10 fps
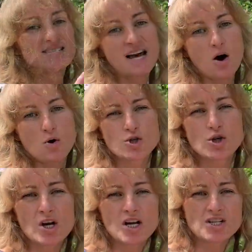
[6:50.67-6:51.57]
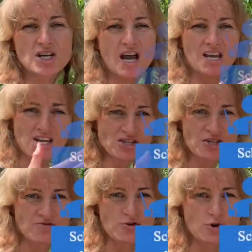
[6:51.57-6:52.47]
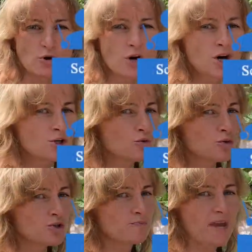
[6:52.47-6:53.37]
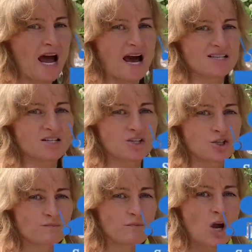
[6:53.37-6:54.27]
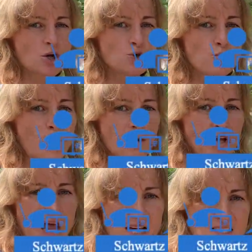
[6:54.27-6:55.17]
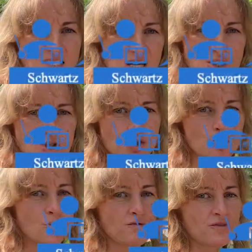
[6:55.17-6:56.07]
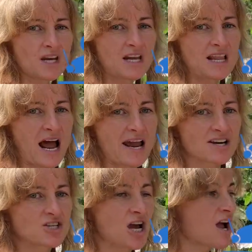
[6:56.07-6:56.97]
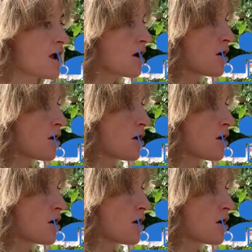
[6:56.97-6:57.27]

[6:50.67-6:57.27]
So, during the interview, you would be asked, to what extent do you feel like the